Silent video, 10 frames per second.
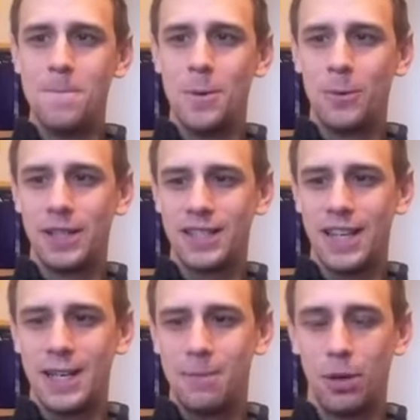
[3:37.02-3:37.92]
We'll
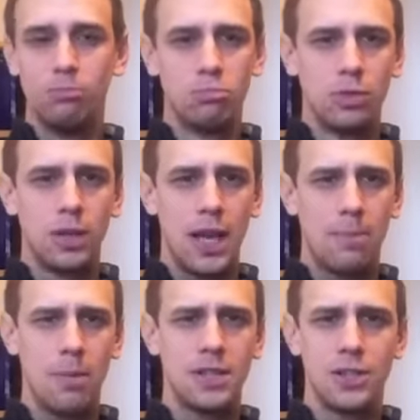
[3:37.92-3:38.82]
see. But yeah,
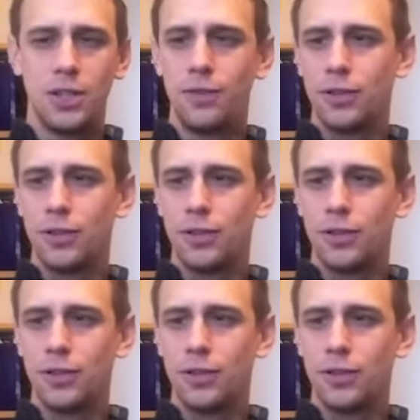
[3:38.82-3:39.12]
promising stuff,